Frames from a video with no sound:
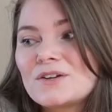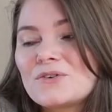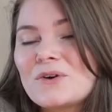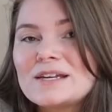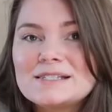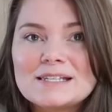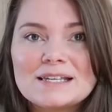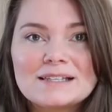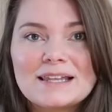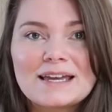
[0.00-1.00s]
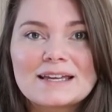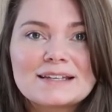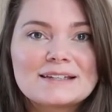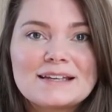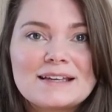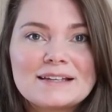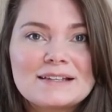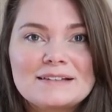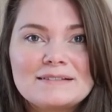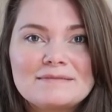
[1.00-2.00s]
crazy like
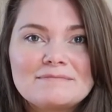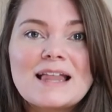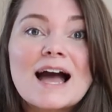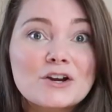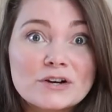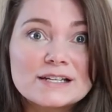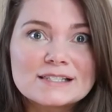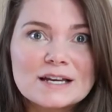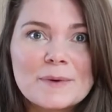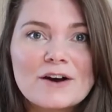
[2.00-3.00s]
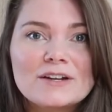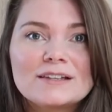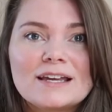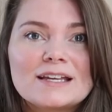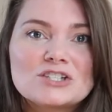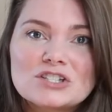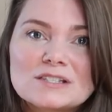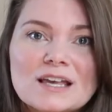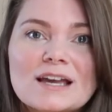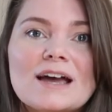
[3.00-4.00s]
not crazy about it. Like it's
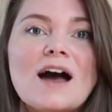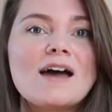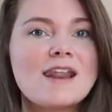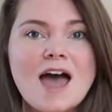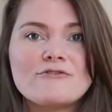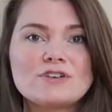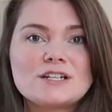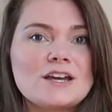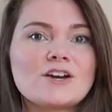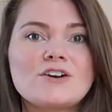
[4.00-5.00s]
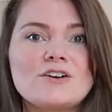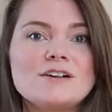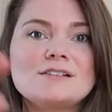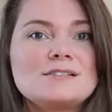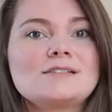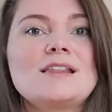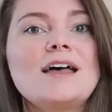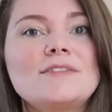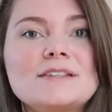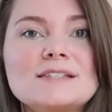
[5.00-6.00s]
just like an everyday occurrence
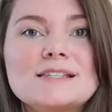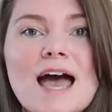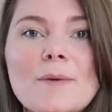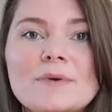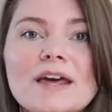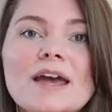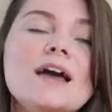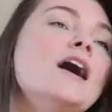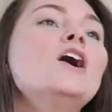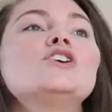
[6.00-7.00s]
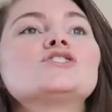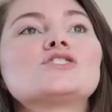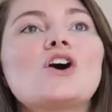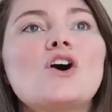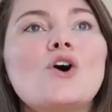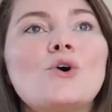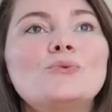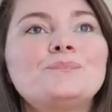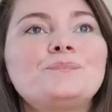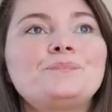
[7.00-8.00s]
that this is happening. So